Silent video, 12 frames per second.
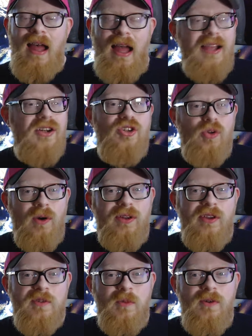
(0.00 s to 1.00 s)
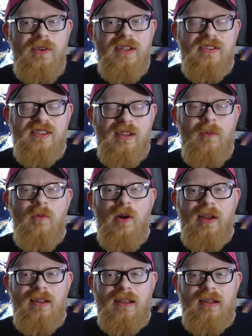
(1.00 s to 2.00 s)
I enjoy those movies somewhat.